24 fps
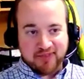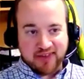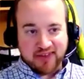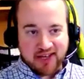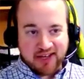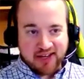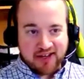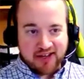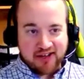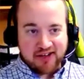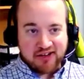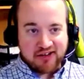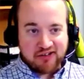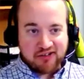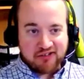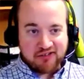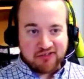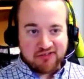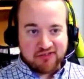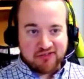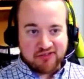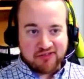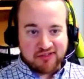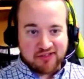and
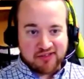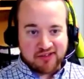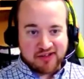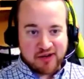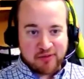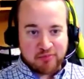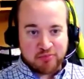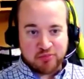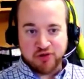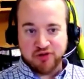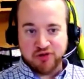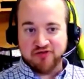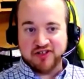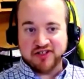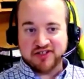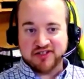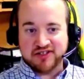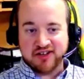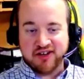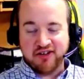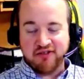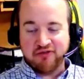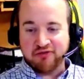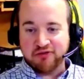it proved
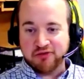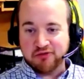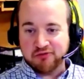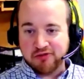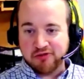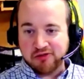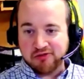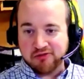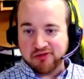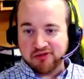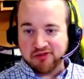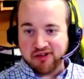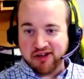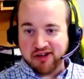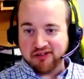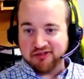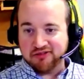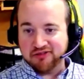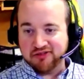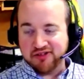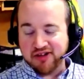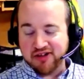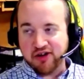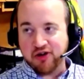itself when we were like
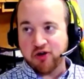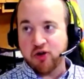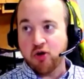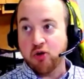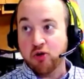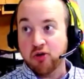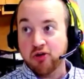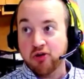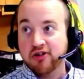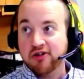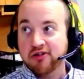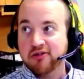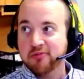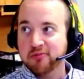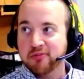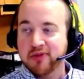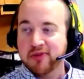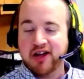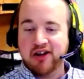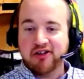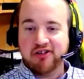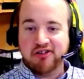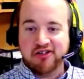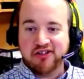a quarter
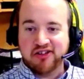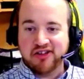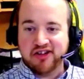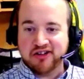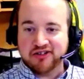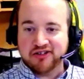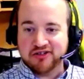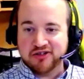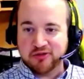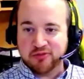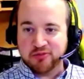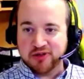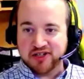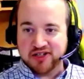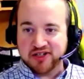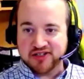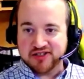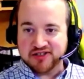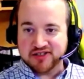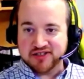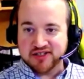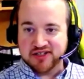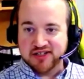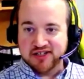battery electric,
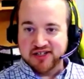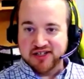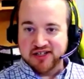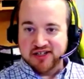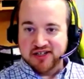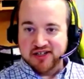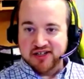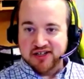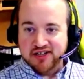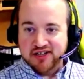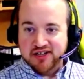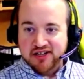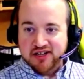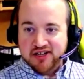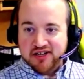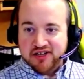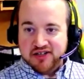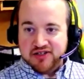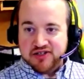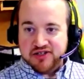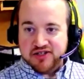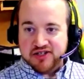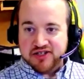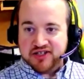because
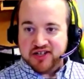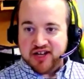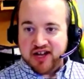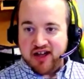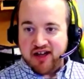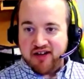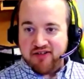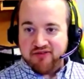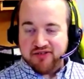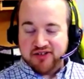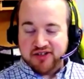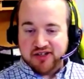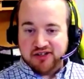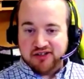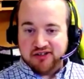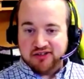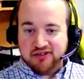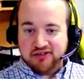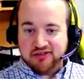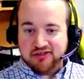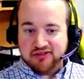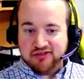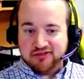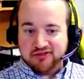just
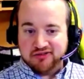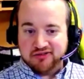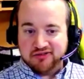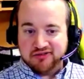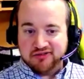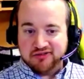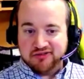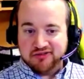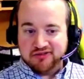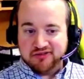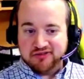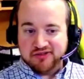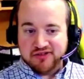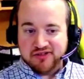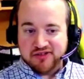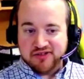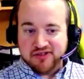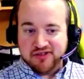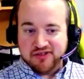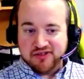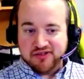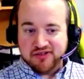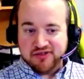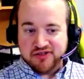having
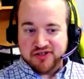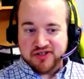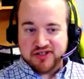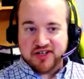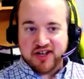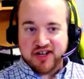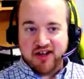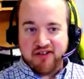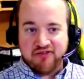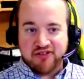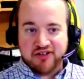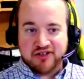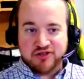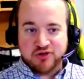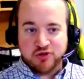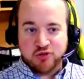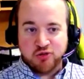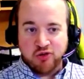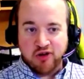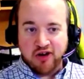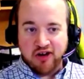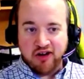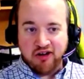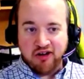just having
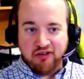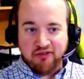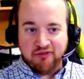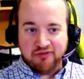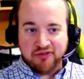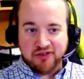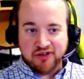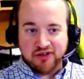12,